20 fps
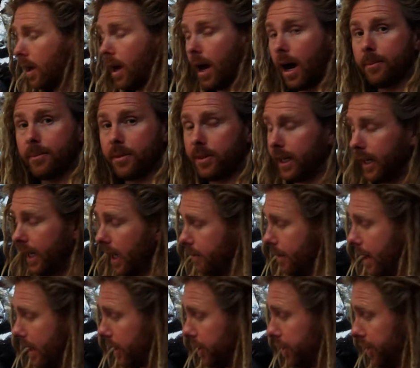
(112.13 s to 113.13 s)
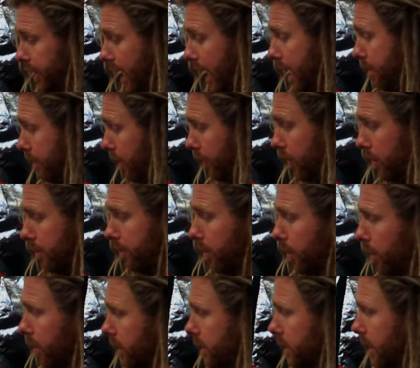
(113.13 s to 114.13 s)
I'm thinking about the shape of the
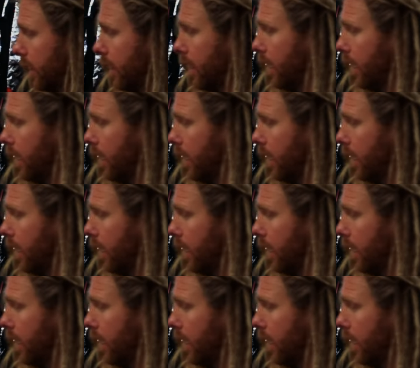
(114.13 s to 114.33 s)
board.